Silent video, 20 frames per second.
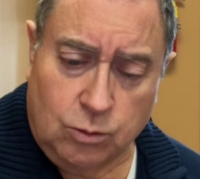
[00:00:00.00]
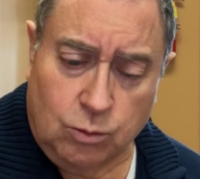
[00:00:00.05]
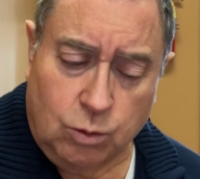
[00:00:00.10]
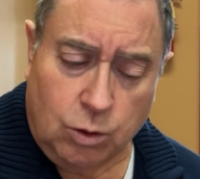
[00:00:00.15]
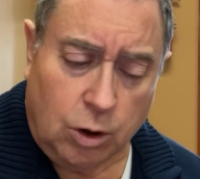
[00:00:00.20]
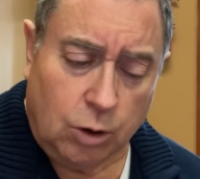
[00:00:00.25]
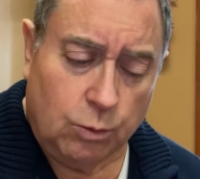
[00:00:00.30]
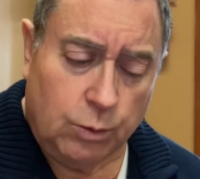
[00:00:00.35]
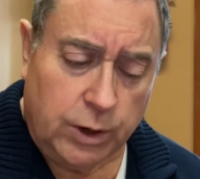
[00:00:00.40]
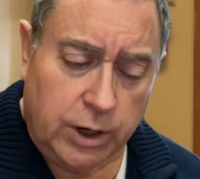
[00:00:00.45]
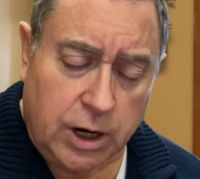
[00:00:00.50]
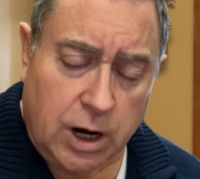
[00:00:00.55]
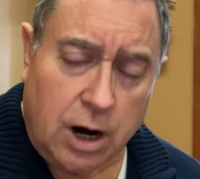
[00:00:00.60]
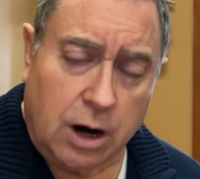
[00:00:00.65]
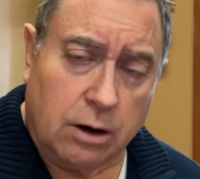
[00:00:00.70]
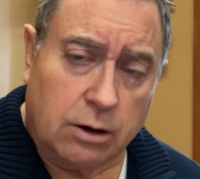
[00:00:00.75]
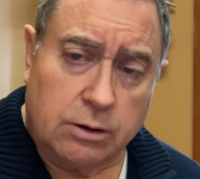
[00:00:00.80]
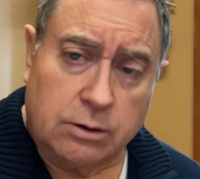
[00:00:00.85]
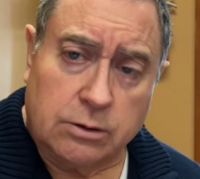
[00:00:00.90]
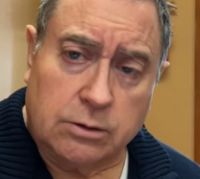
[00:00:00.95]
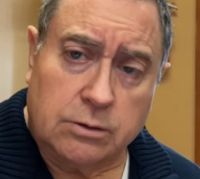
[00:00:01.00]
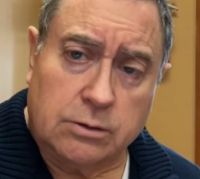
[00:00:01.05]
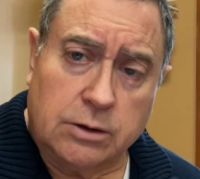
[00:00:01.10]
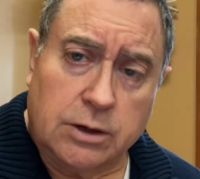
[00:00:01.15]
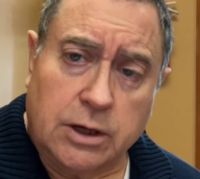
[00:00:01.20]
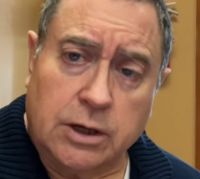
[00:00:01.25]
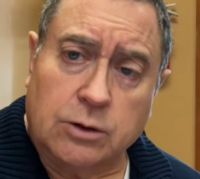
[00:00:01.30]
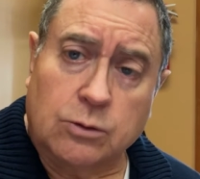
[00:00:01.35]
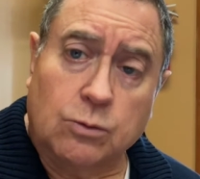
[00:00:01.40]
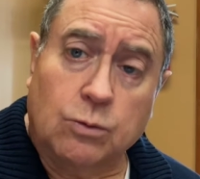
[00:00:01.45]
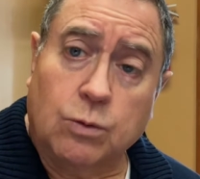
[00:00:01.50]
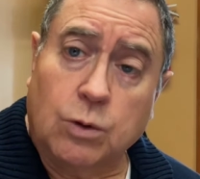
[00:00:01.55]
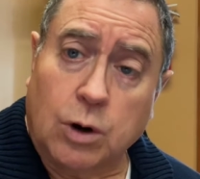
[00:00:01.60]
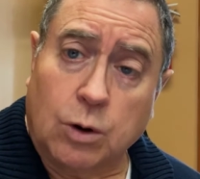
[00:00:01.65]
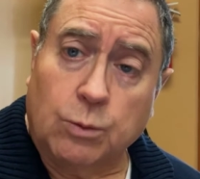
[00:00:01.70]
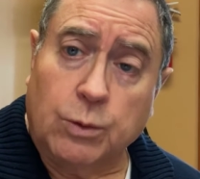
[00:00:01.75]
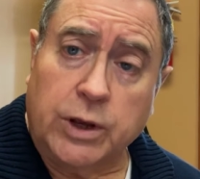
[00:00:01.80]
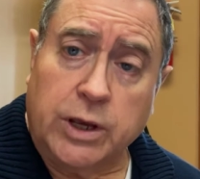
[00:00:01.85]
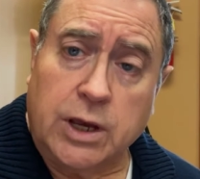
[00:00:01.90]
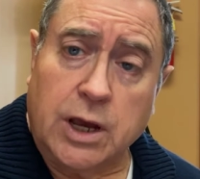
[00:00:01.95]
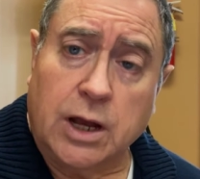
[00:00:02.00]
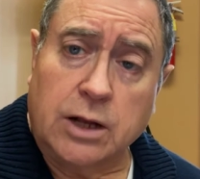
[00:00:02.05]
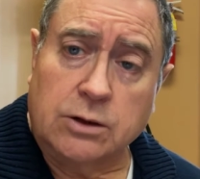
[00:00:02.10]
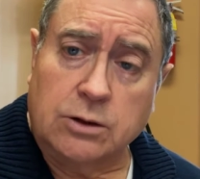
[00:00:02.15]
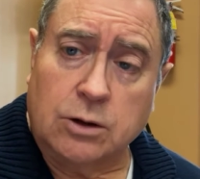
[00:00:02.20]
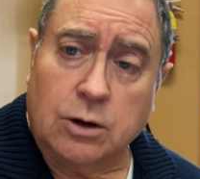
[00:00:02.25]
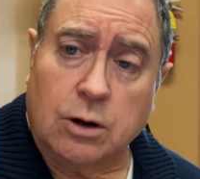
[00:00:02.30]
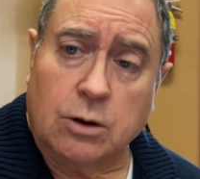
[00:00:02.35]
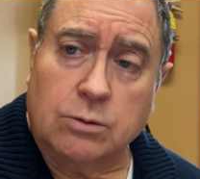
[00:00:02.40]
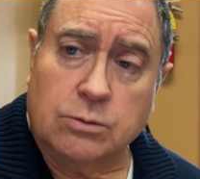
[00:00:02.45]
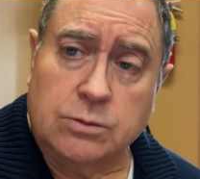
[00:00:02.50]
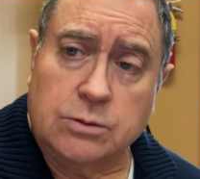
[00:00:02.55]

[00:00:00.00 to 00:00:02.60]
where we are and where we can go,